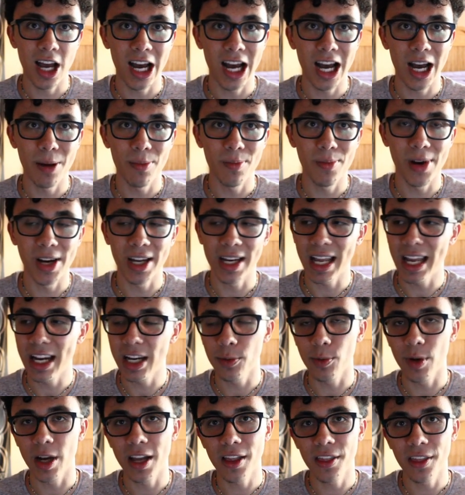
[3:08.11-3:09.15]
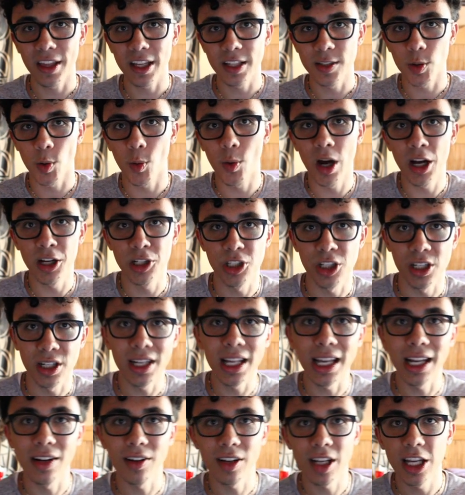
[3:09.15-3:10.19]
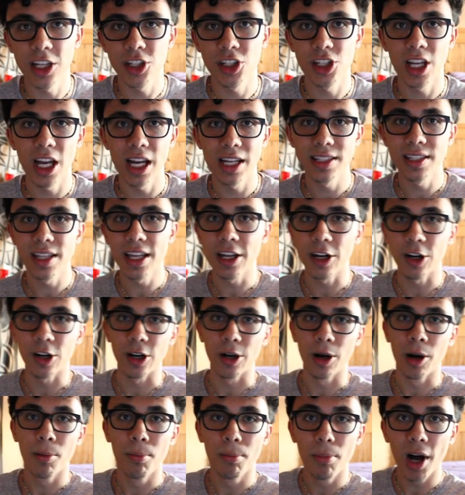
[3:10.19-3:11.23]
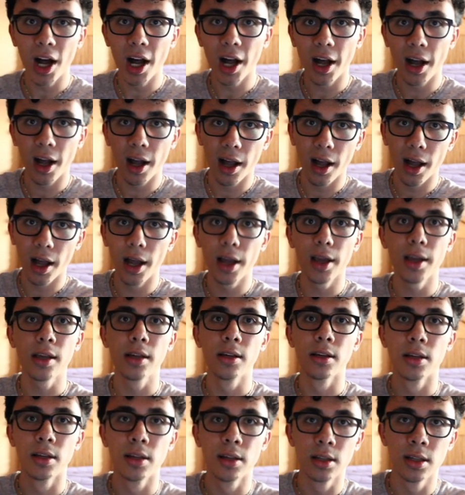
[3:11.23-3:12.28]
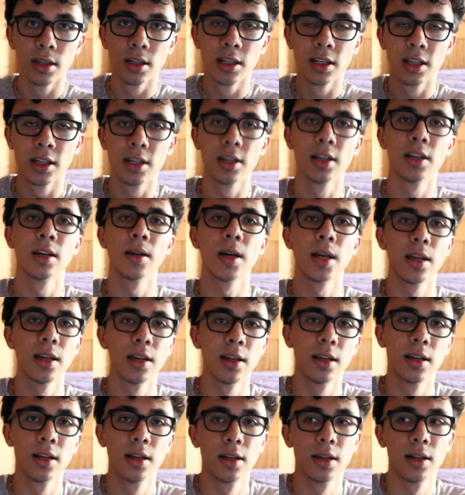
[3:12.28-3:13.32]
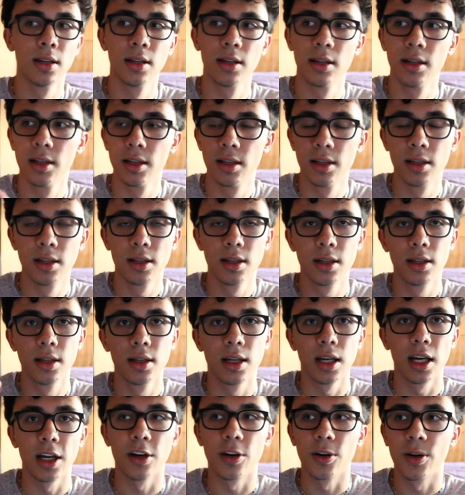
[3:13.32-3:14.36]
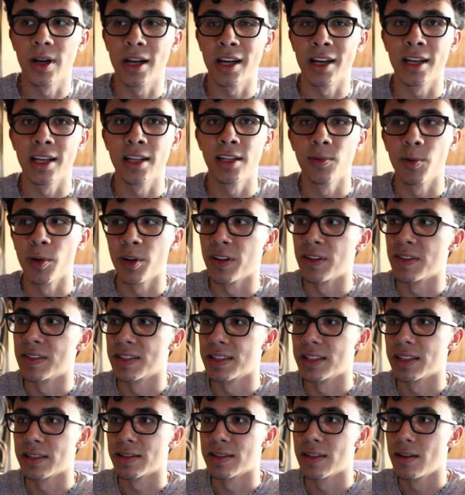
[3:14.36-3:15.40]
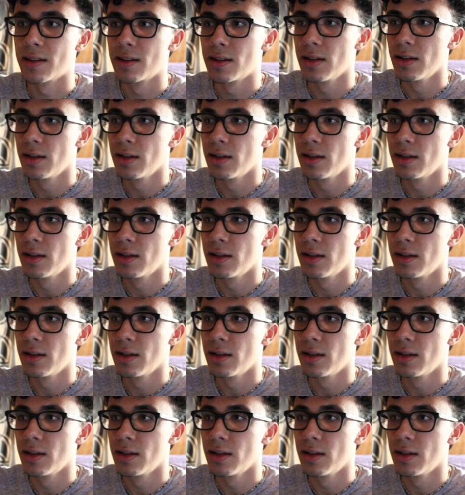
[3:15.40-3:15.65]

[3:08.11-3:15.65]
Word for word: Uh, but anyway, thanks for watching, and I'll catch you guys later. Bye! I don't know how to end one of these things.